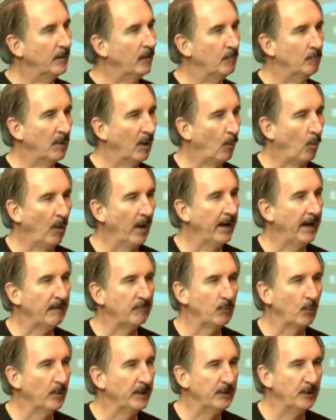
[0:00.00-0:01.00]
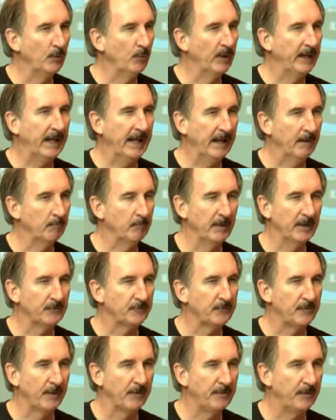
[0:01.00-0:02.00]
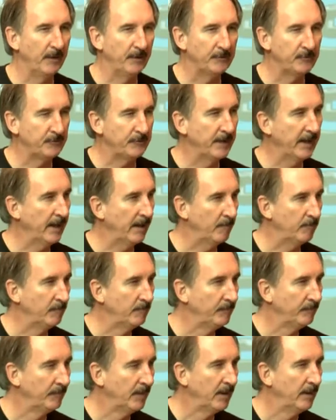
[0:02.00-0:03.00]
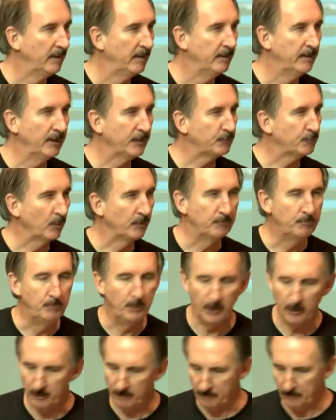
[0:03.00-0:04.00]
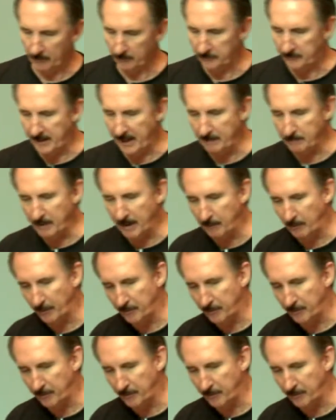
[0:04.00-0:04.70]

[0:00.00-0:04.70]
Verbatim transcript: but whatever we do, we can't miss the third step. This was beautiful. Step number